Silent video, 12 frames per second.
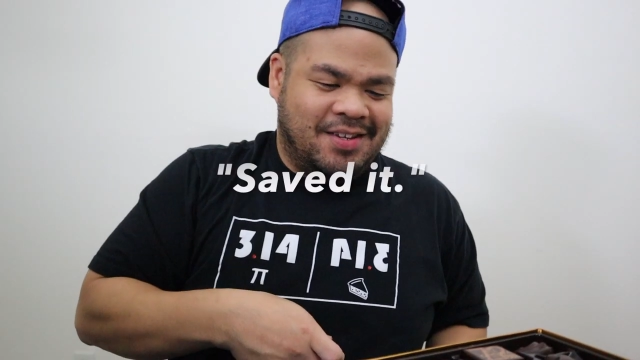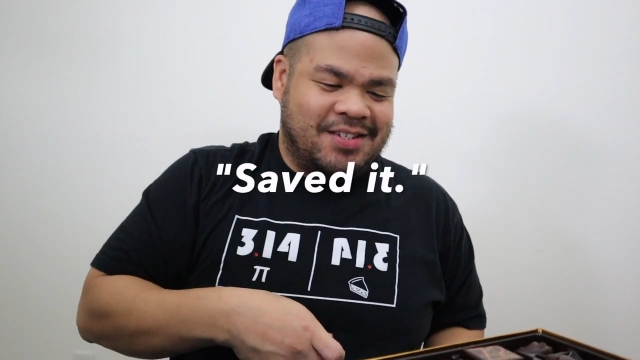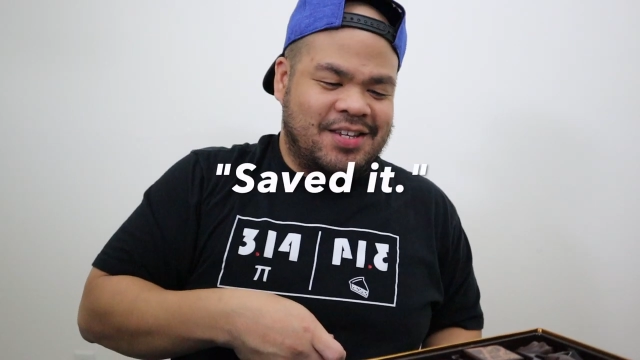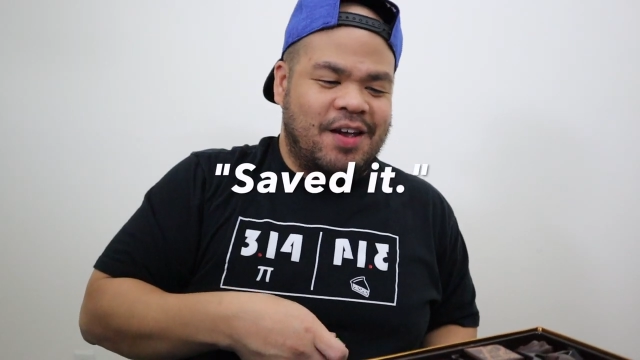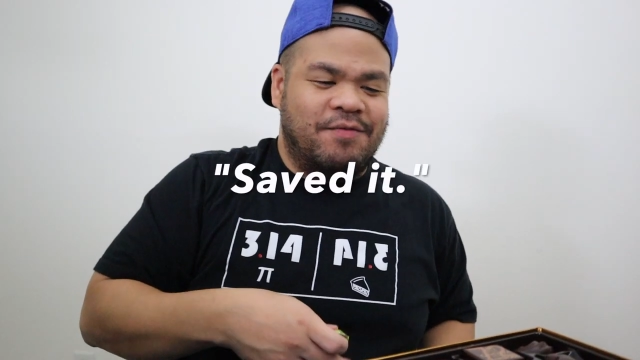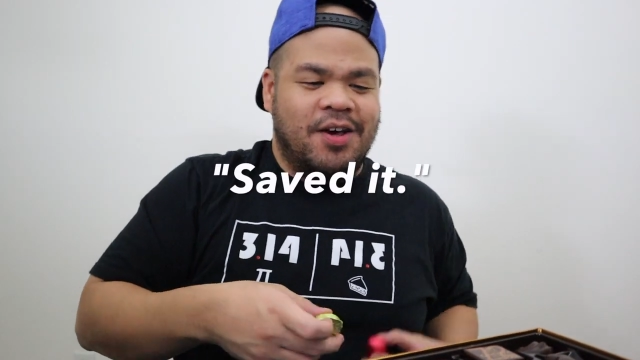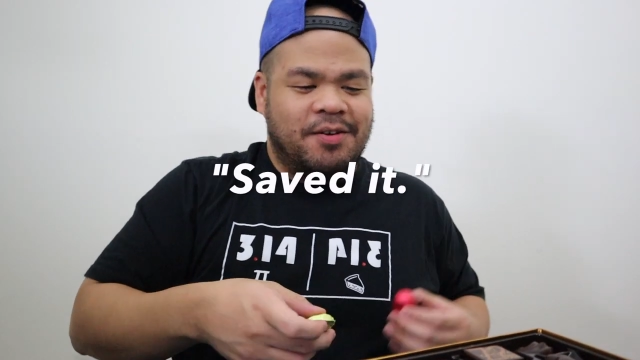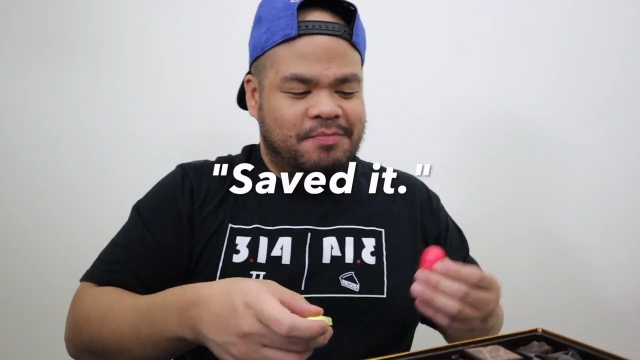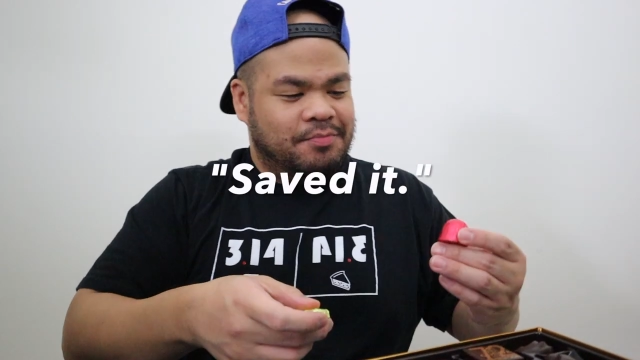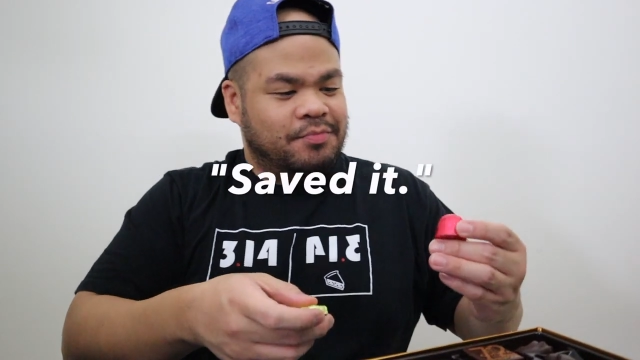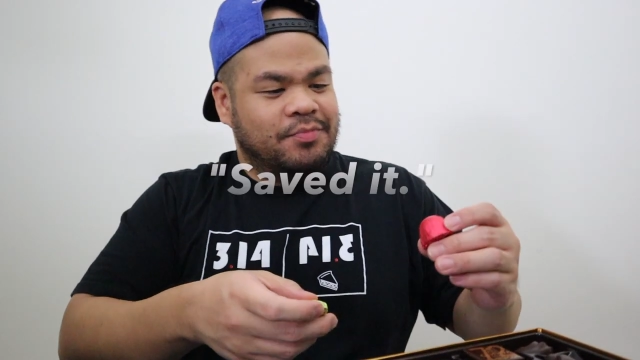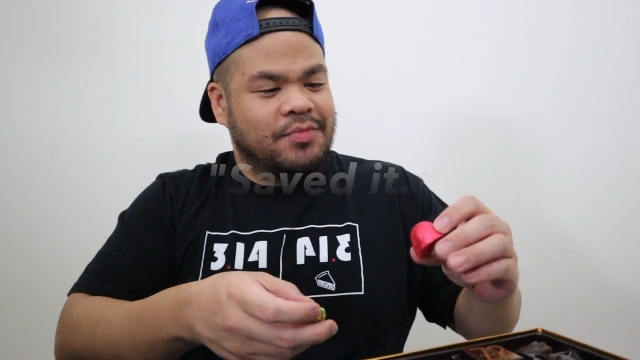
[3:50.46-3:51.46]
Saved it.
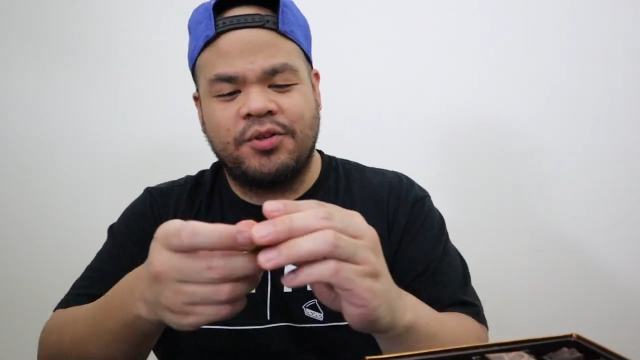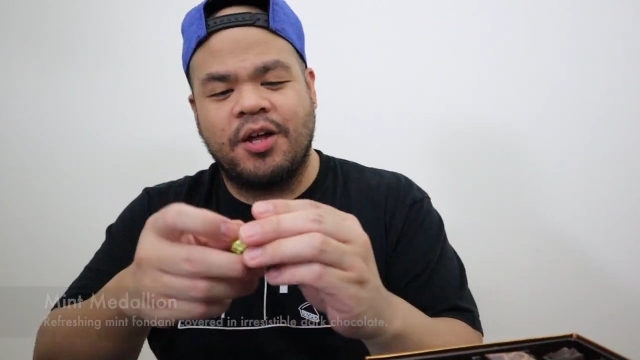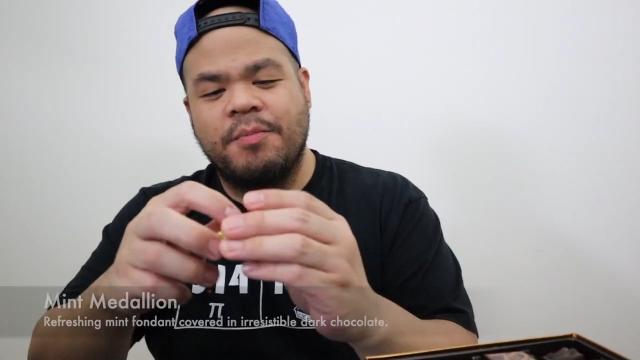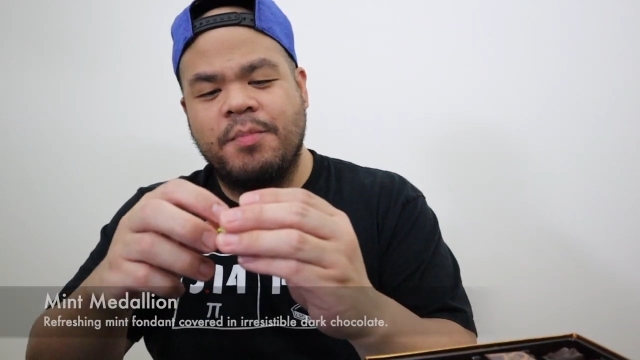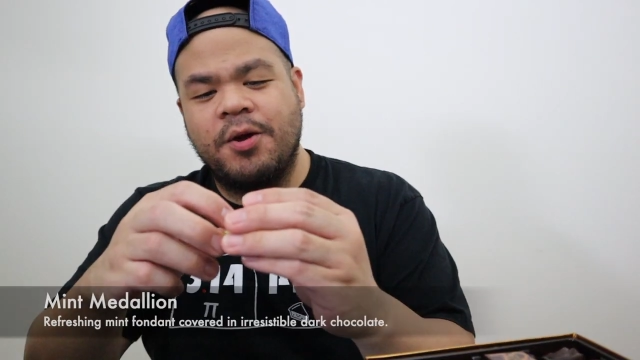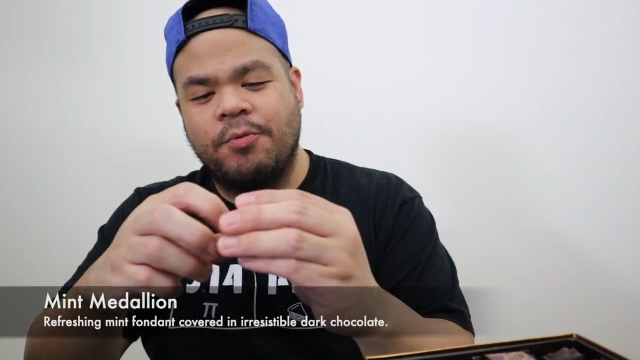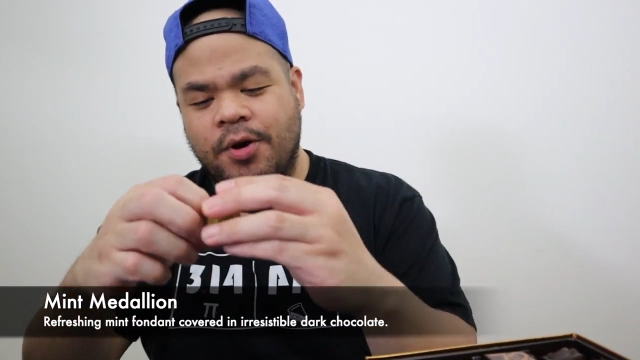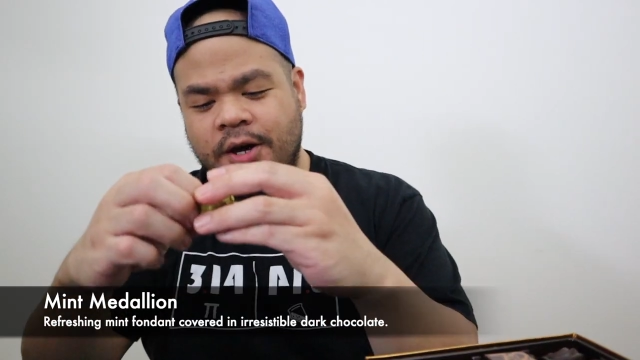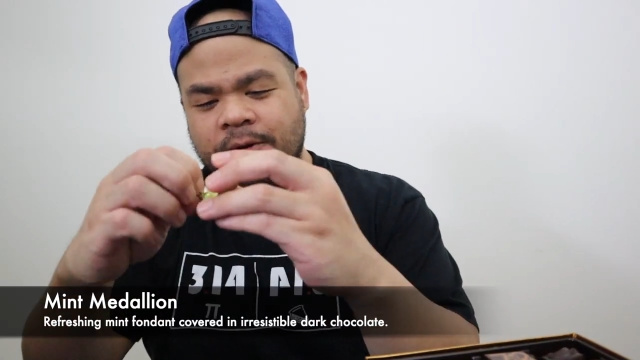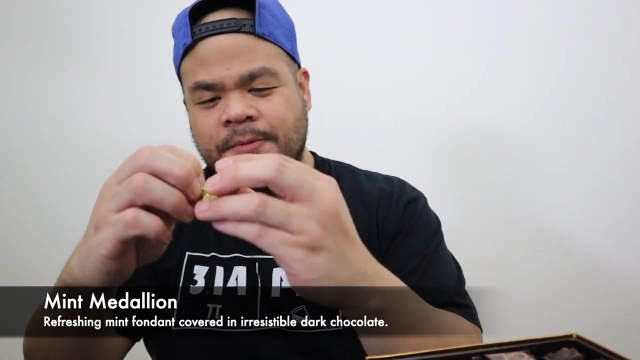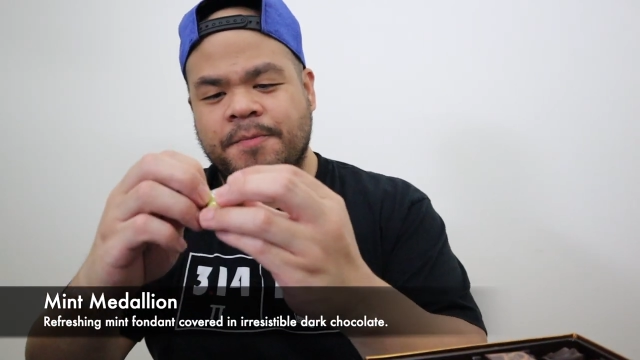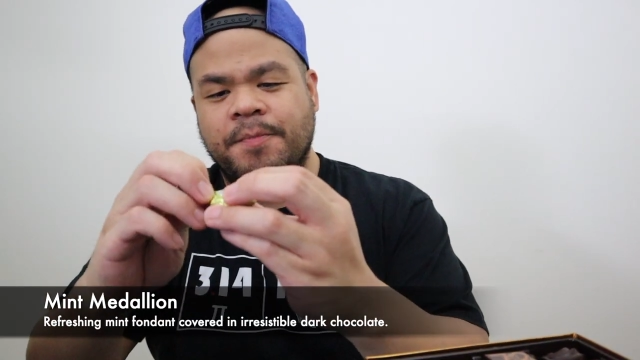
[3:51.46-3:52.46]
Try the mint
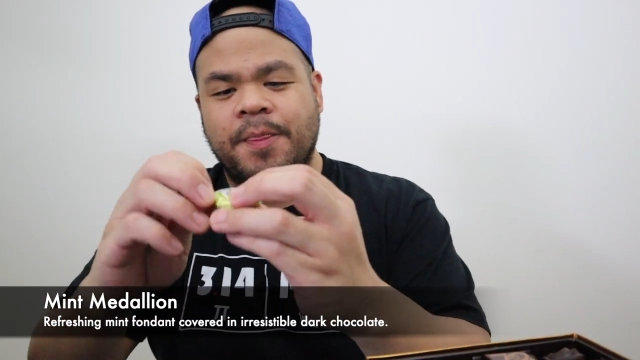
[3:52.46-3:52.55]
one.